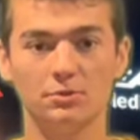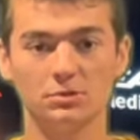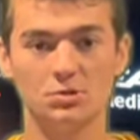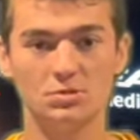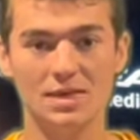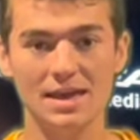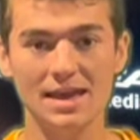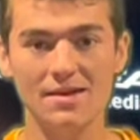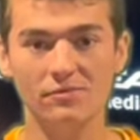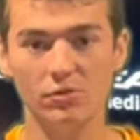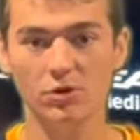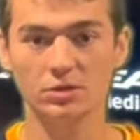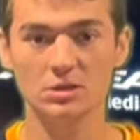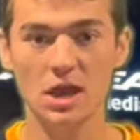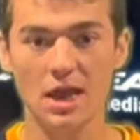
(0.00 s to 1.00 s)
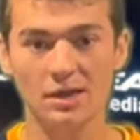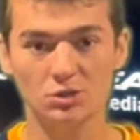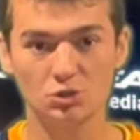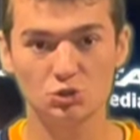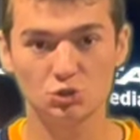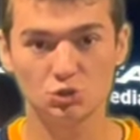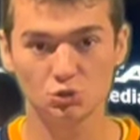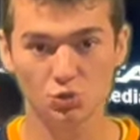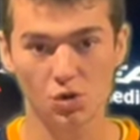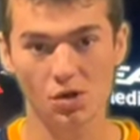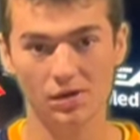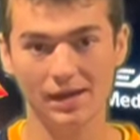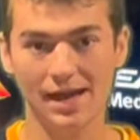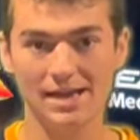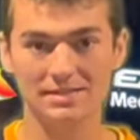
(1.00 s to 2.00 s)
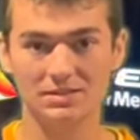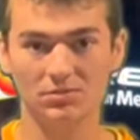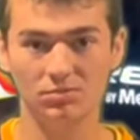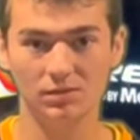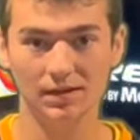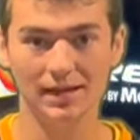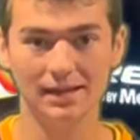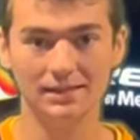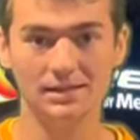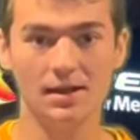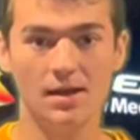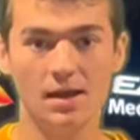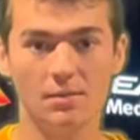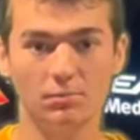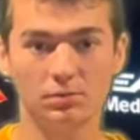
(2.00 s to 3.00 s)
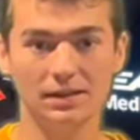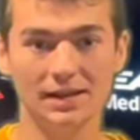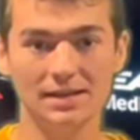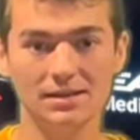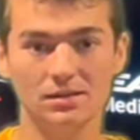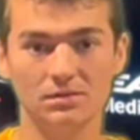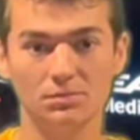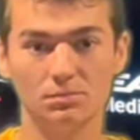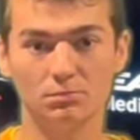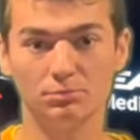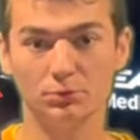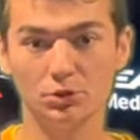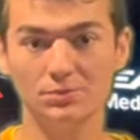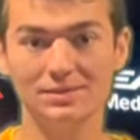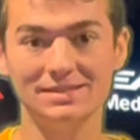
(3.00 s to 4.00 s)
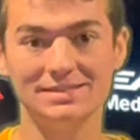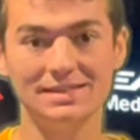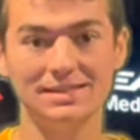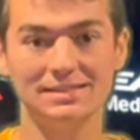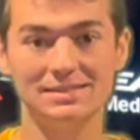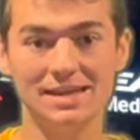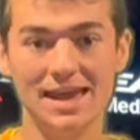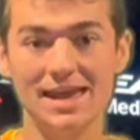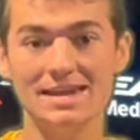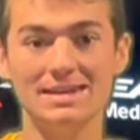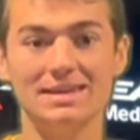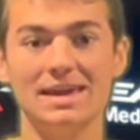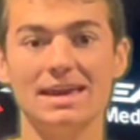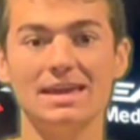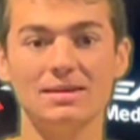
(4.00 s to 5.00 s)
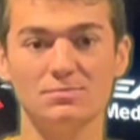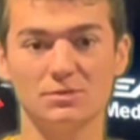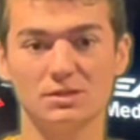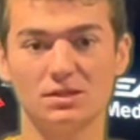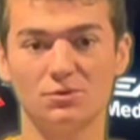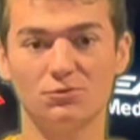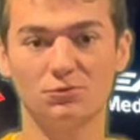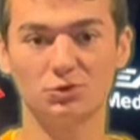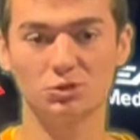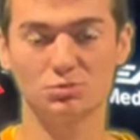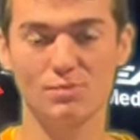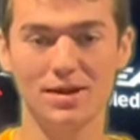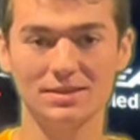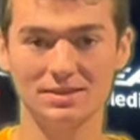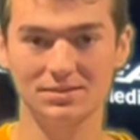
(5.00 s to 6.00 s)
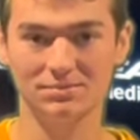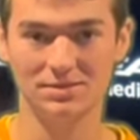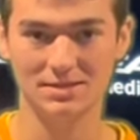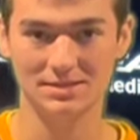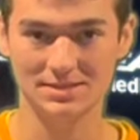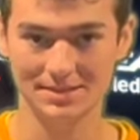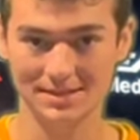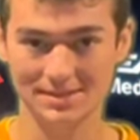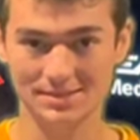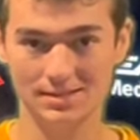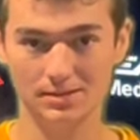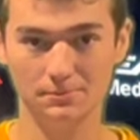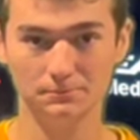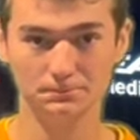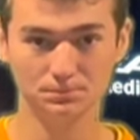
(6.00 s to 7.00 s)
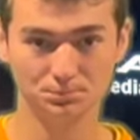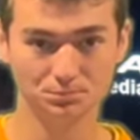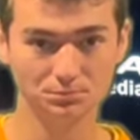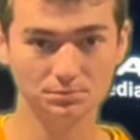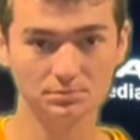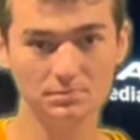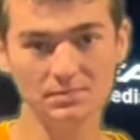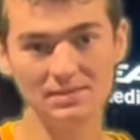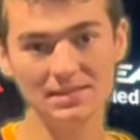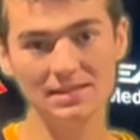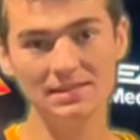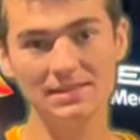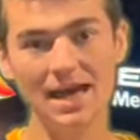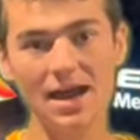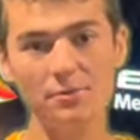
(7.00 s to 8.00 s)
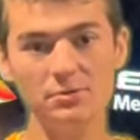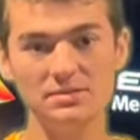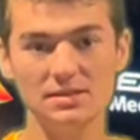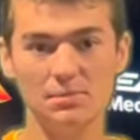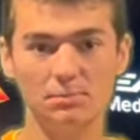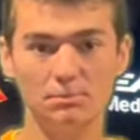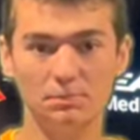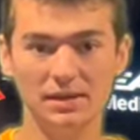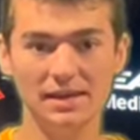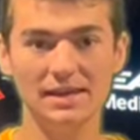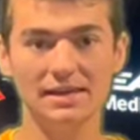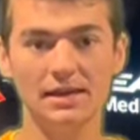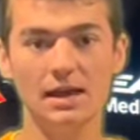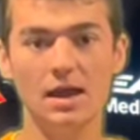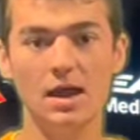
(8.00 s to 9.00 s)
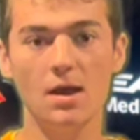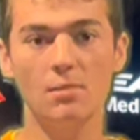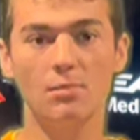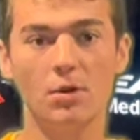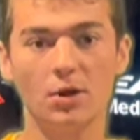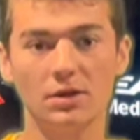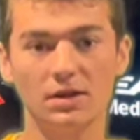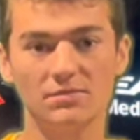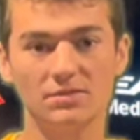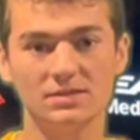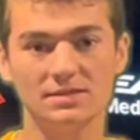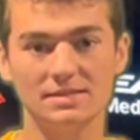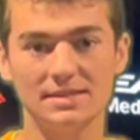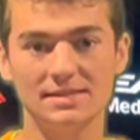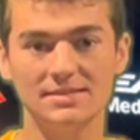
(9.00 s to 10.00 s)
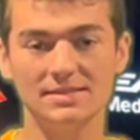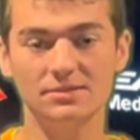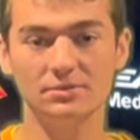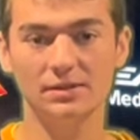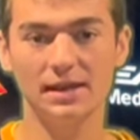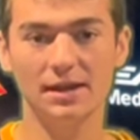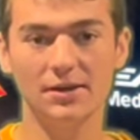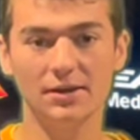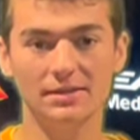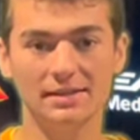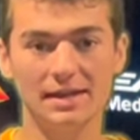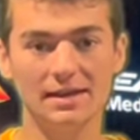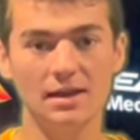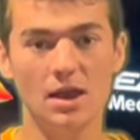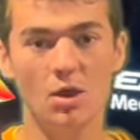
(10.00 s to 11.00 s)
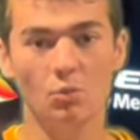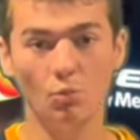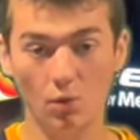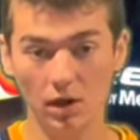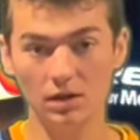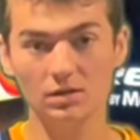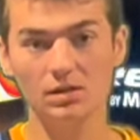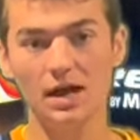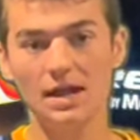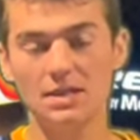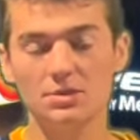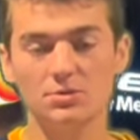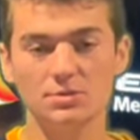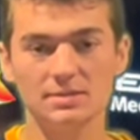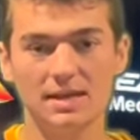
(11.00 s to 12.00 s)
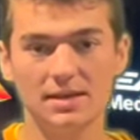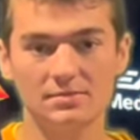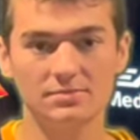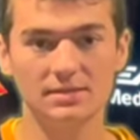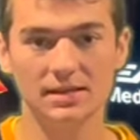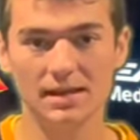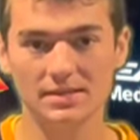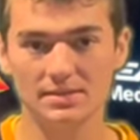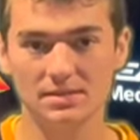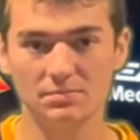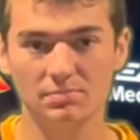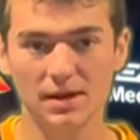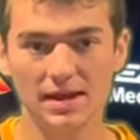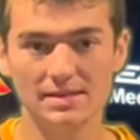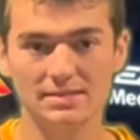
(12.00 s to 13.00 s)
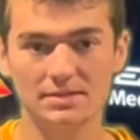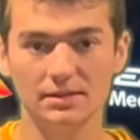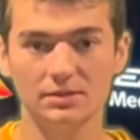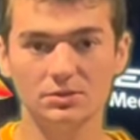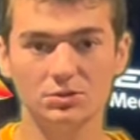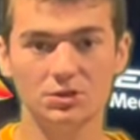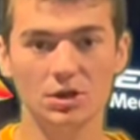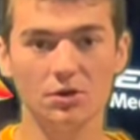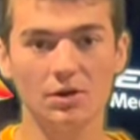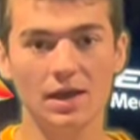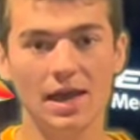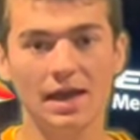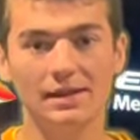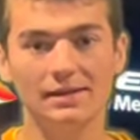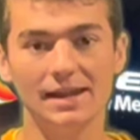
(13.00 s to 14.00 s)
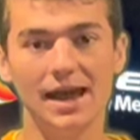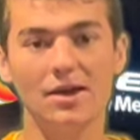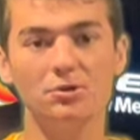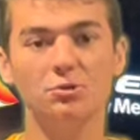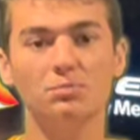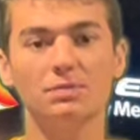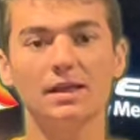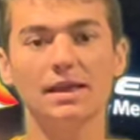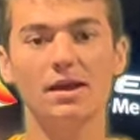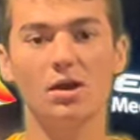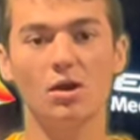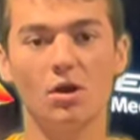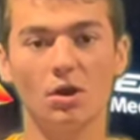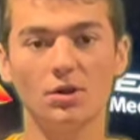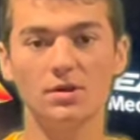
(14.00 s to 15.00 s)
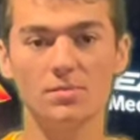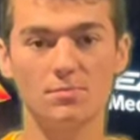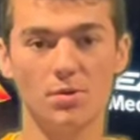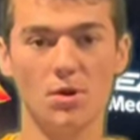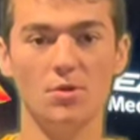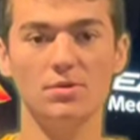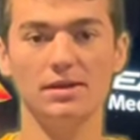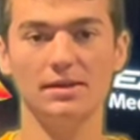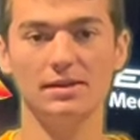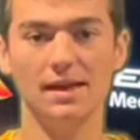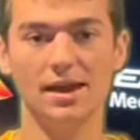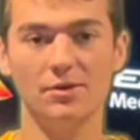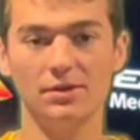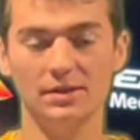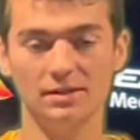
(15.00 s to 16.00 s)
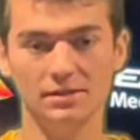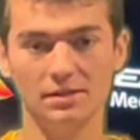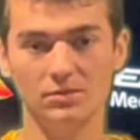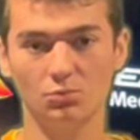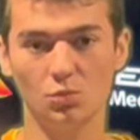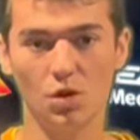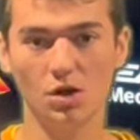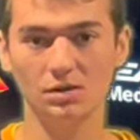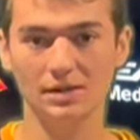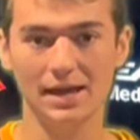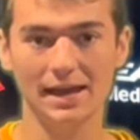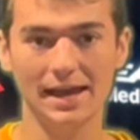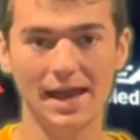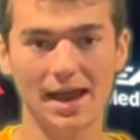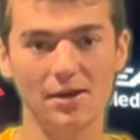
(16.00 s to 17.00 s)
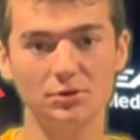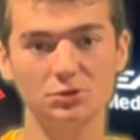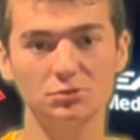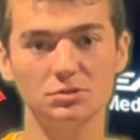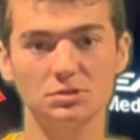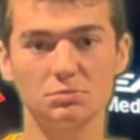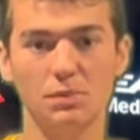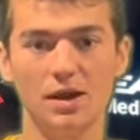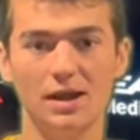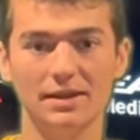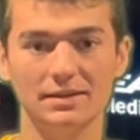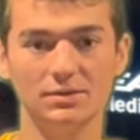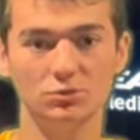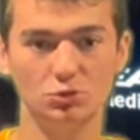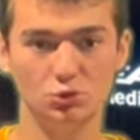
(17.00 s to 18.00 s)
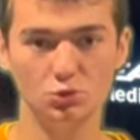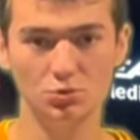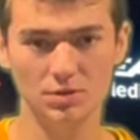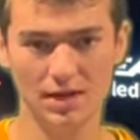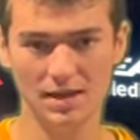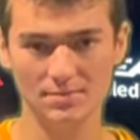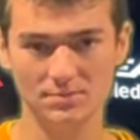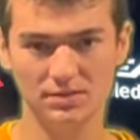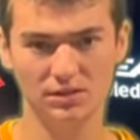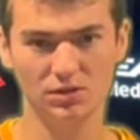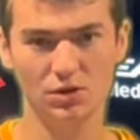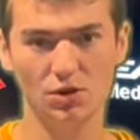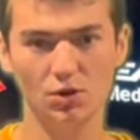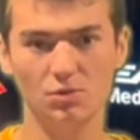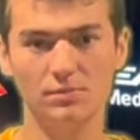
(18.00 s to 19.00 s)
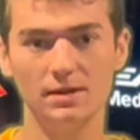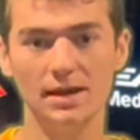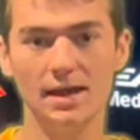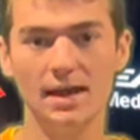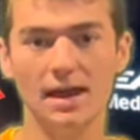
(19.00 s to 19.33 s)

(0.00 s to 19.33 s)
So they have looked strong as of late. Played Bloomington 10 games in the first month of the season. That was a big part of the season there, and they won a lot of those games against the Bison. So now you play a hard opponent now in the Walleye. How do you respond? 2 games at home.